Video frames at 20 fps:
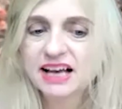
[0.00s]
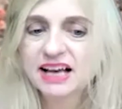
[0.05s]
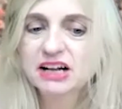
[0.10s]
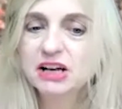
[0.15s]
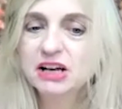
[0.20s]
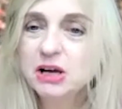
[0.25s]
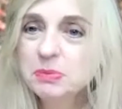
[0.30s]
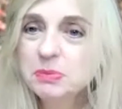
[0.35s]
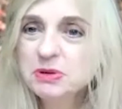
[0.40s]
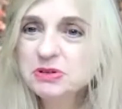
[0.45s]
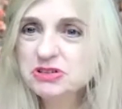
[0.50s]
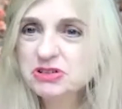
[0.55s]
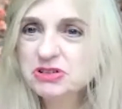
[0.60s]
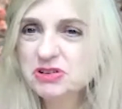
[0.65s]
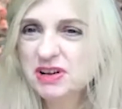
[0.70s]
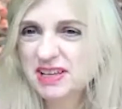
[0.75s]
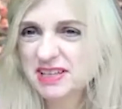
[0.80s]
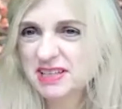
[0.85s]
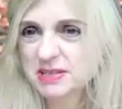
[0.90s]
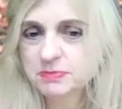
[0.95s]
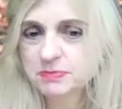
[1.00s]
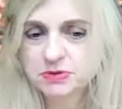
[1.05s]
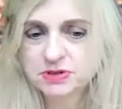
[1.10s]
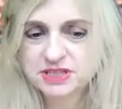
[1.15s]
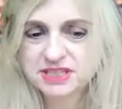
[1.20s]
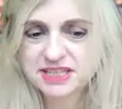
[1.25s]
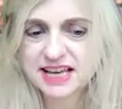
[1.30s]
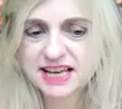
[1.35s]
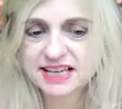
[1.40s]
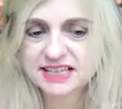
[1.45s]
Global trends
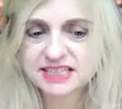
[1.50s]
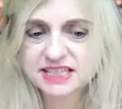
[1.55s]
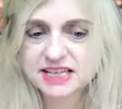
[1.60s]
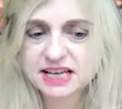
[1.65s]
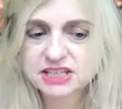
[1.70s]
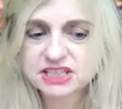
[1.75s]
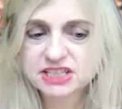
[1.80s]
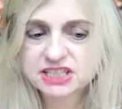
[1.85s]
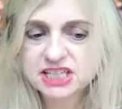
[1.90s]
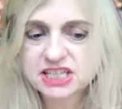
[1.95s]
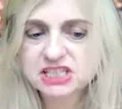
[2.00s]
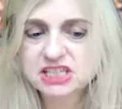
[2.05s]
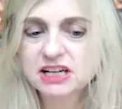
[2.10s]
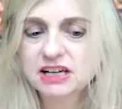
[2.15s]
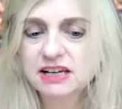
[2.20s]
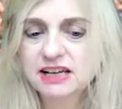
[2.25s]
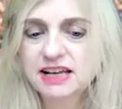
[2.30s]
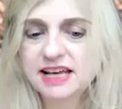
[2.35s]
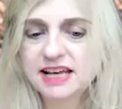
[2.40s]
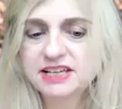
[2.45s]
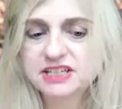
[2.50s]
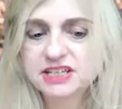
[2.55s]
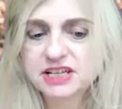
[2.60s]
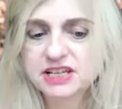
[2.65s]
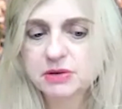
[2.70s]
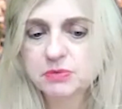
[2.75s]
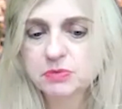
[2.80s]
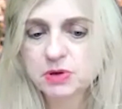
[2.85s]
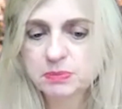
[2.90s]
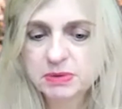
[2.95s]
predict digital
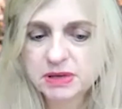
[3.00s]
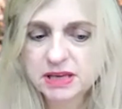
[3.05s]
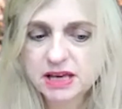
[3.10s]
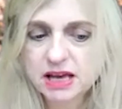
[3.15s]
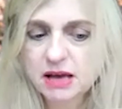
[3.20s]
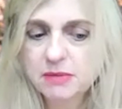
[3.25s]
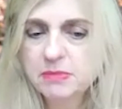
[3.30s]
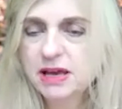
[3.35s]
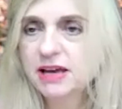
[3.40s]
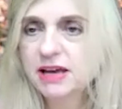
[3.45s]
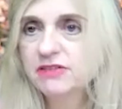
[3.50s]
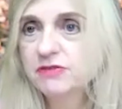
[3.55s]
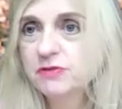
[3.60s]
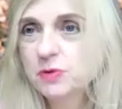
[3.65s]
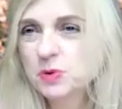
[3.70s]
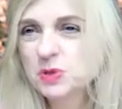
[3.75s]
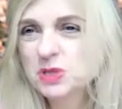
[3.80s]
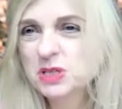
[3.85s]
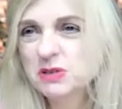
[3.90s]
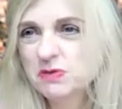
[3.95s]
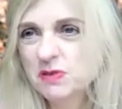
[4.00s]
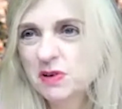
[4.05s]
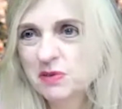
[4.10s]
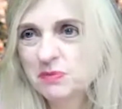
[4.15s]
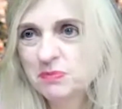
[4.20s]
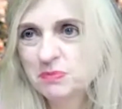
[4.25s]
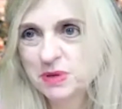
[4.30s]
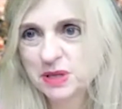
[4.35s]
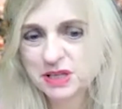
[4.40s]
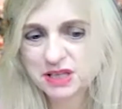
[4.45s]
lending will become a
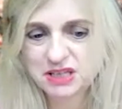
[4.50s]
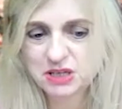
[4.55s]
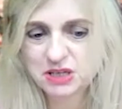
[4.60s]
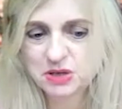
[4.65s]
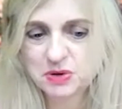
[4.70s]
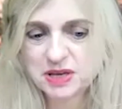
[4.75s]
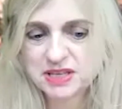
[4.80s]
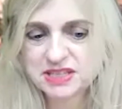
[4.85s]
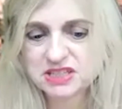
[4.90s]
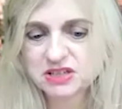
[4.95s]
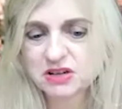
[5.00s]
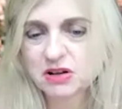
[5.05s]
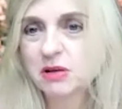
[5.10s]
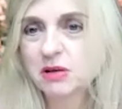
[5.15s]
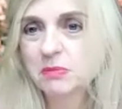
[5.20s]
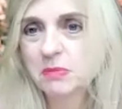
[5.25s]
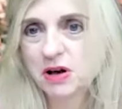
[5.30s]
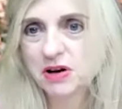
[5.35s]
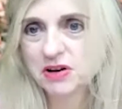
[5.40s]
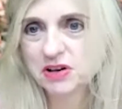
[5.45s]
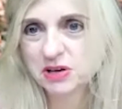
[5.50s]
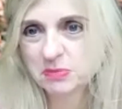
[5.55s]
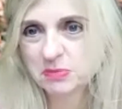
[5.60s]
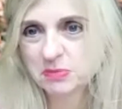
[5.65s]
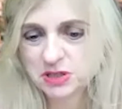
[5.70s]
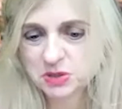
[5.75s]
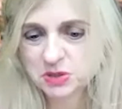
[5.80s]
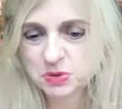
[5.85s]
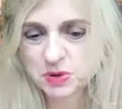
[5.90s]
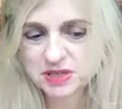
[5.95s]
$45 billion market
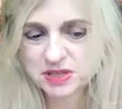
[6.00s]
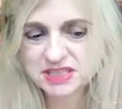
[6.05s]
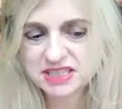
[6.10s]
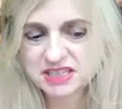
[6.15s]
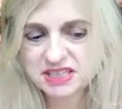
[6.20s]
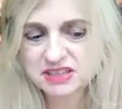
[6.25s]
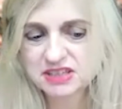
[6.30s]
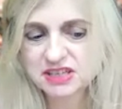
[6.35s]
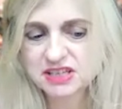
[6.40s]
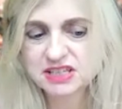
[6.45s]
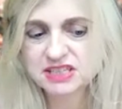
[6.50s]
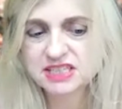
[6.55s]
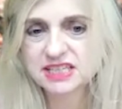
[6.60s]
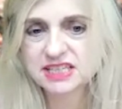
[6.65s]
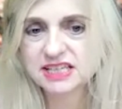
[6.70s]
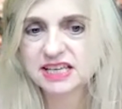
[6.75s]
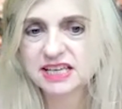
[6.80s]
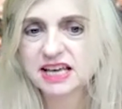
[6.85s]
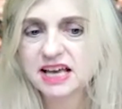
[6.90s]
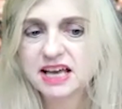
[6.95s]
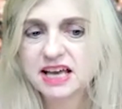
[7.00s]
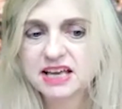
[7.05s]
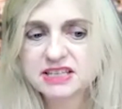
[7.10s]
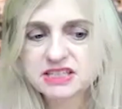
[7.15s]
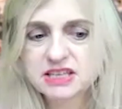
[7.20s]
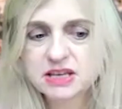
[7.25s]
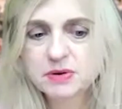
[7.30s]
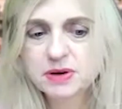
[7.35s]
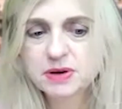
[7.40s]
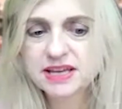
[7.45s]
by 2030.
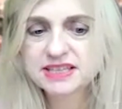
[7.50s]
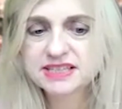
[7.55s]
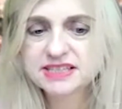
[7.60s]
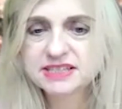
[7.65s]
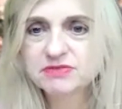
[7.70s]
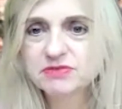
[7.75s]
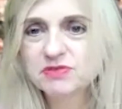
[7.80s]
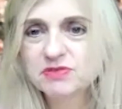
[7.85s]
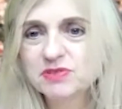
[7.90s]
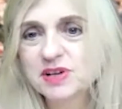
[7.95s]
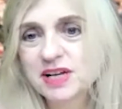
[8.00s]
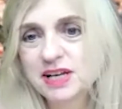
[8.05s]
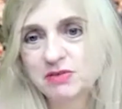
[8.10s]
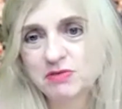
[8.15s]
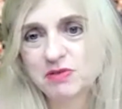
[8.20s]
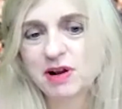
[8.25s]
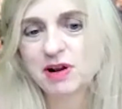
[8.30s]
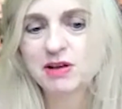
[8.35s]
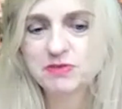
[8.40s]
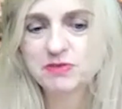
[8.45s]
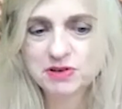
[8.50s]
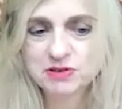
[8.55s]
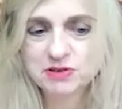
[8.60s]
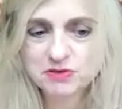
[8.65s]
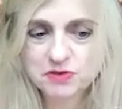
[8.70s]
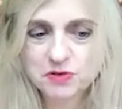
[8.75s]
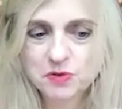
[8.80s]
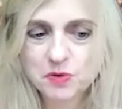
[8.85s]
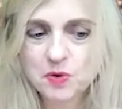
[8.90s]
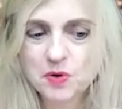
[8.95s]
So it's really
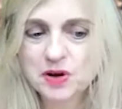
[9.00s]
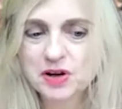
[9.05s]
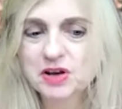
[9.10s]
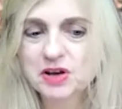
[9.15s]
relevant for